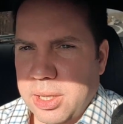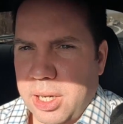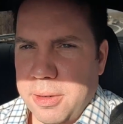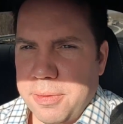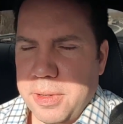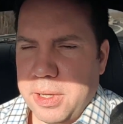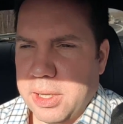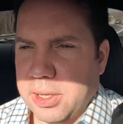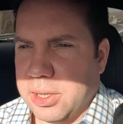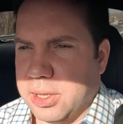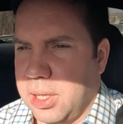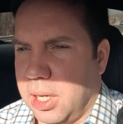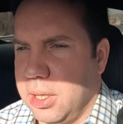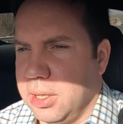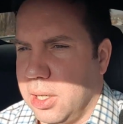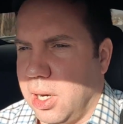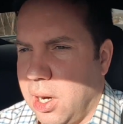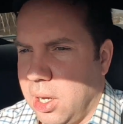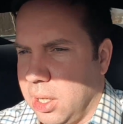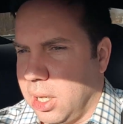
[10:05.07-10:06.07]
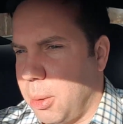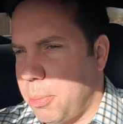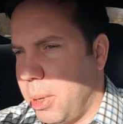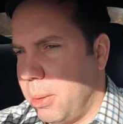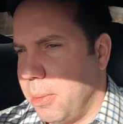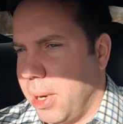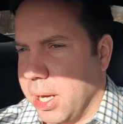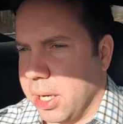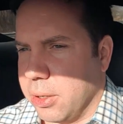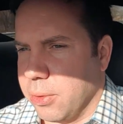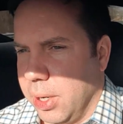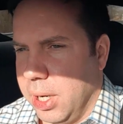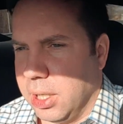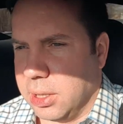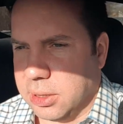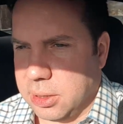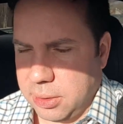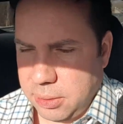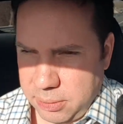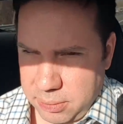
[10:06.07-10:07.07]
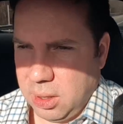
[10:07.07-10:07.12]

Sorry for the sun all up in my grill.